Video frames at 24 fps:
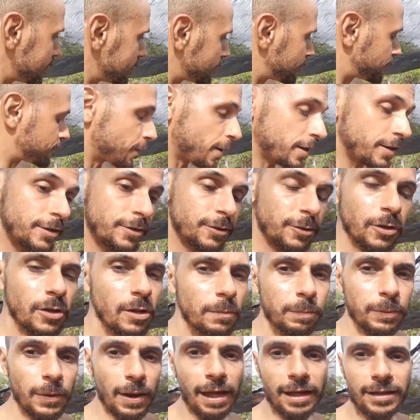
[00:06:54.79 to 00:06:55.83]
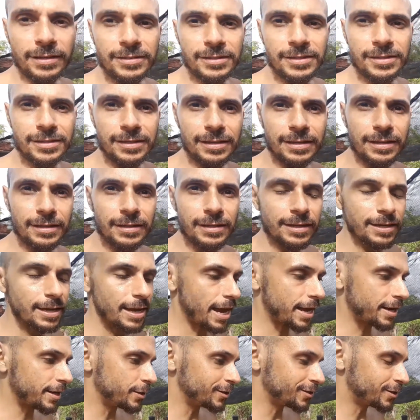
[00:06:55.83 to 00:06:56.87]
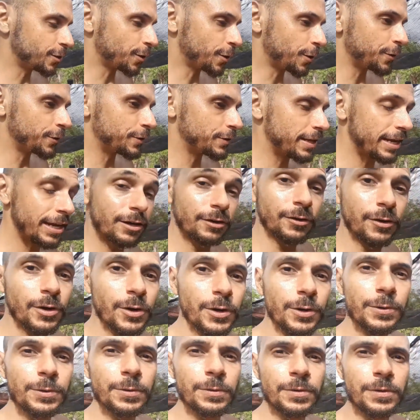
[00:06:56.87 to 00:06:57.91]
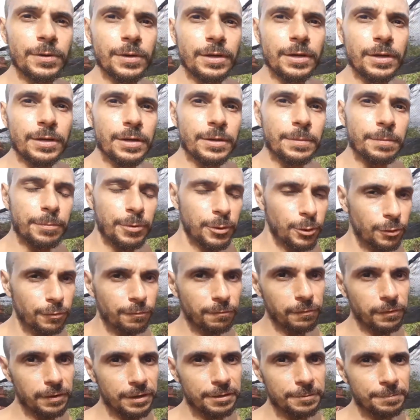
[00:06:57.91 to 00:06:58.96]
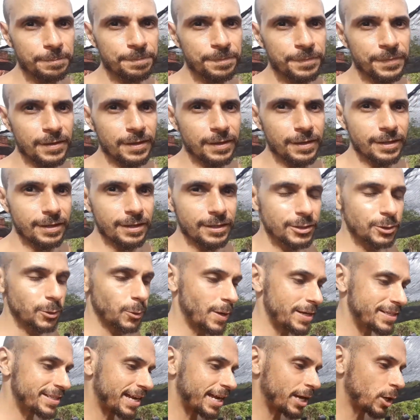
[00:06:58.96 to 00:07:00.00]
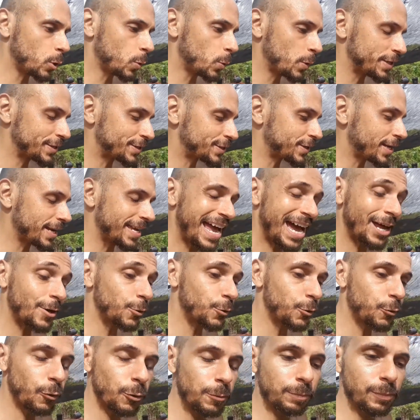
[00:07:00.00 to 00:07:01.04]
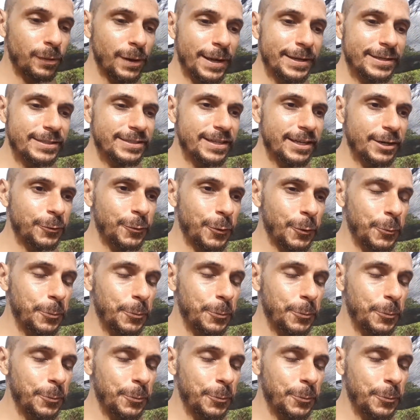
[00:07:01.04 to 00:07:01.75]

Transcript: fed to the plants, and in turn they grow beautifully. So as I always say, I don't grow plants, they grow